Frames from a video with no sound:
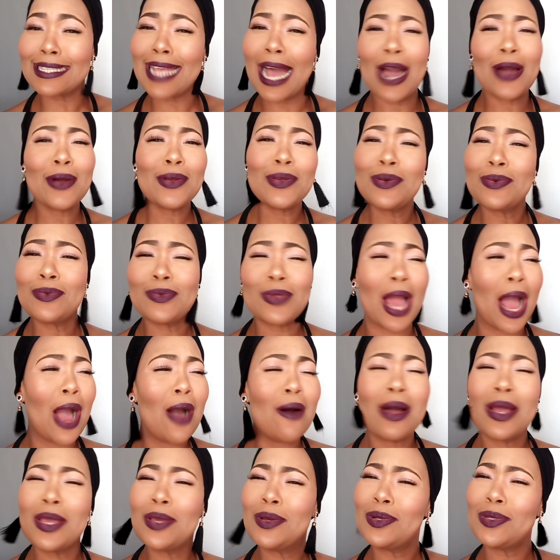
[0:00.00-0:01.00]
how you
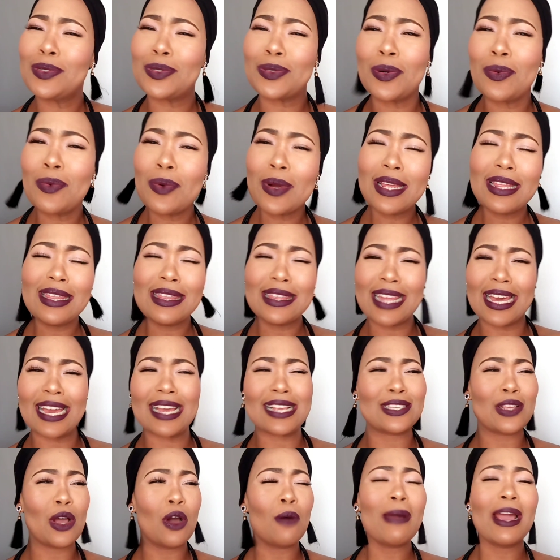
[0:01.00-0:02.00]
how are you doing
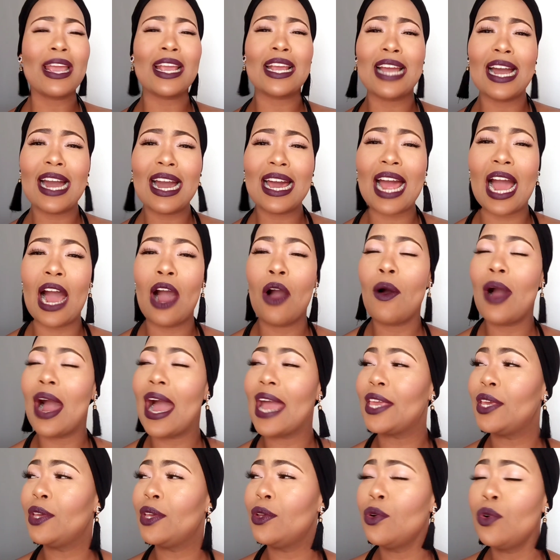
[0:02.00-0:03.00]
this? Oh my God, how
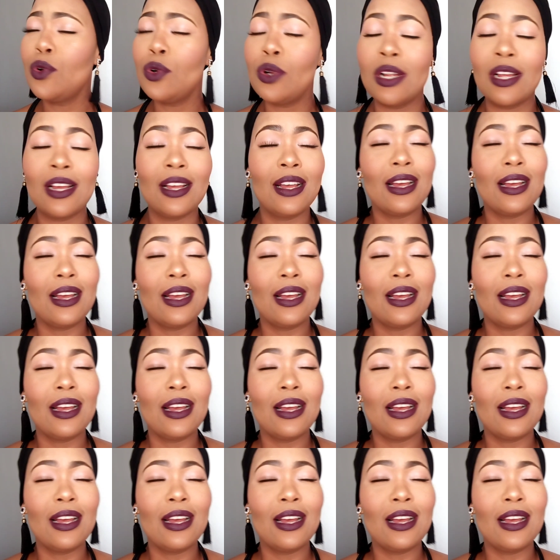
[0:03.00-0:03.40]
are you?